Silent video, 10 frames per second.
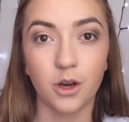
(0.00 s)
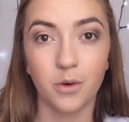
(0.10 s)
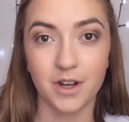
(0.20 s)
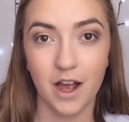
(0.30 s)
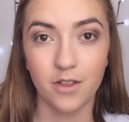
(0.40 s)

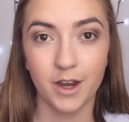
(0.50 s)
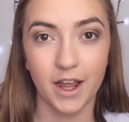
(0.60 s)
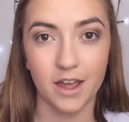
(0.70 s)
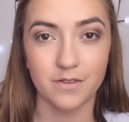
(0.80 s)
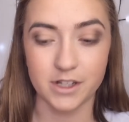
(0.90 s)
So now that
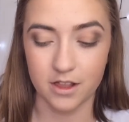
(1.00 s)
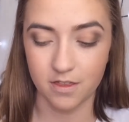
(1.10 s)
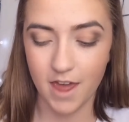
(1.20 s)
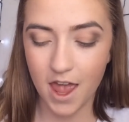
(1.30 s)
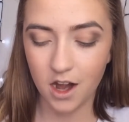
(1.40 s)
I have
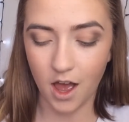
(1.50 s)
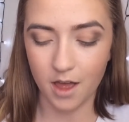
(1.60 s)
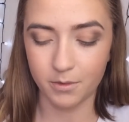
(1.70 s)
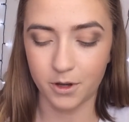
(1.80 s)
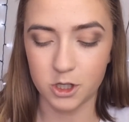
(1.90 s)
done that,
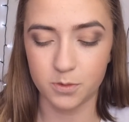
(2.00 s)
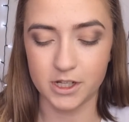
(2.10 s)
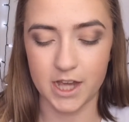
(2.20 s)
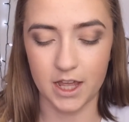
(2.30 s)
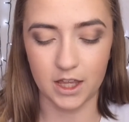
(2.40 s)
I'm going to
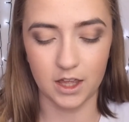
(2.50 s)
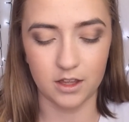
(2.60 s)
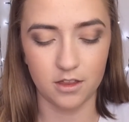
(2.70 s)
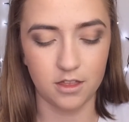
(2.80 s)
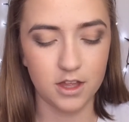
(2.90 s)
be
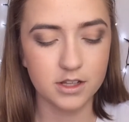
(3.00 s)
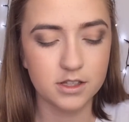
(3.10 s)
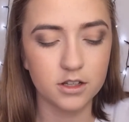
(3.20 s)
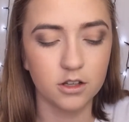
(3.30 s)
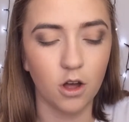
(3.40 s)
taking
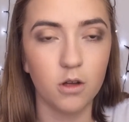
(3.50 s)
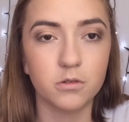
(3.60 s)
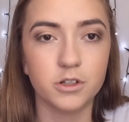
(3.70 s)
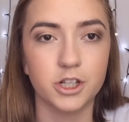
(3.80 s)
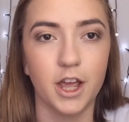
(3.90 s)
this
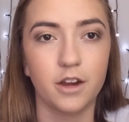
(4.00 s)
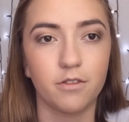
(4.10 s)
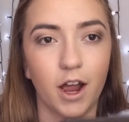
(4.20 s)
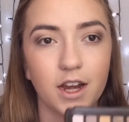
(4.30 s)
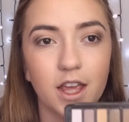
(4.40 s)
gold
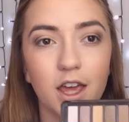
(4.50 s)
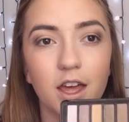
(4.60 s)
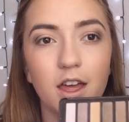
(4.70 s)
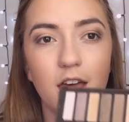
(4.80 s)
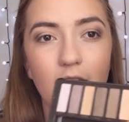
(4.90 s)
shade right
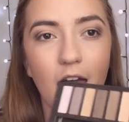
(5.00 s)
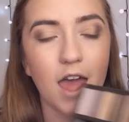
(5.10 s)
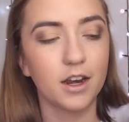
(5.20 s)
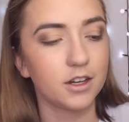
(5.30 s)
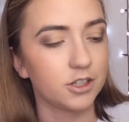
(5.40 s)
here,
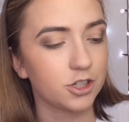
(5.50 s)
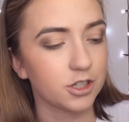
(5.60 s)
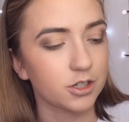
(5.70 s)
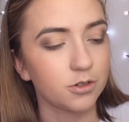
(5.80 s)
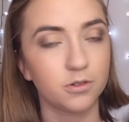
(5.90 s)
and it is
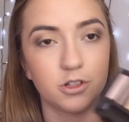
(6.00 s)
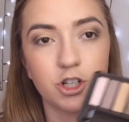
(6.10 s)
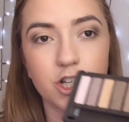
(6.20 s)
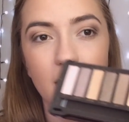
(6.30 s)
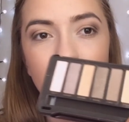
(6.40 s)
just called
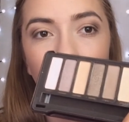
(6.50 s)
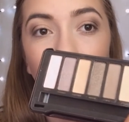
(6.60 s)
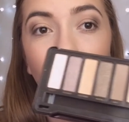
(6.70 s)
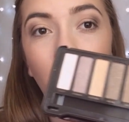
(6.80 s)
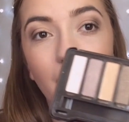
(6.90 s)
Chic.
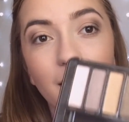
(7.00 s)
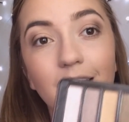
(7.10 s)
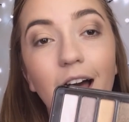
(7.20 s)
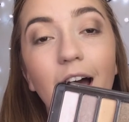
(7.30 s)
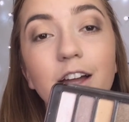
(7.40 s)
I
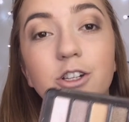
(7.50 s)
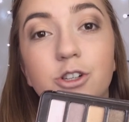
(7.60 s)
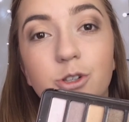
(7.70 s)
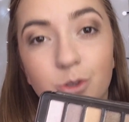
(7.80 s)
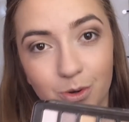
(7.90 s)

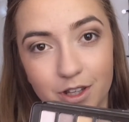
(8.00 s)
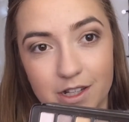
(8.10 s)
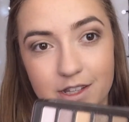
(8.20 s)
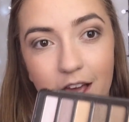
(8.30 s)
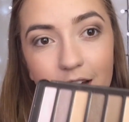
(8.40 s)
adore
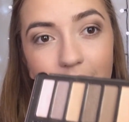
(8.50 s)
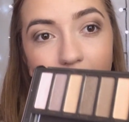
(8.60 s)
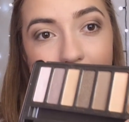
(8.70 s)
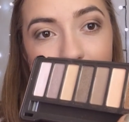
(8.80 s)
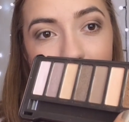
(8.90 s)
this colour,
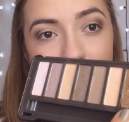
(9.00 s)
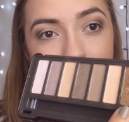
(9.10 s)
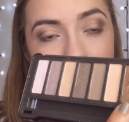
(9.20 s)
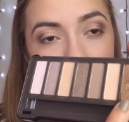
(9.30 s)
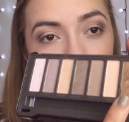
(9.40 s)
I love
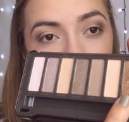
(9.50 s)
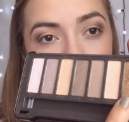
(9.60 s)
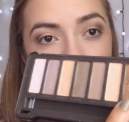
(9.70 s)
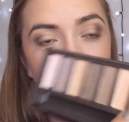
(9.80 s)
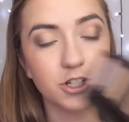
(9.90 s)
it so
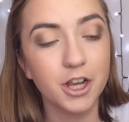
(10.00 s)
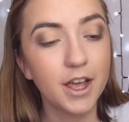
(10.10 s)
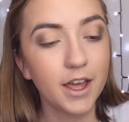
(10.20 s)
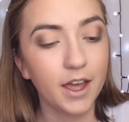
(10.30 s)
much.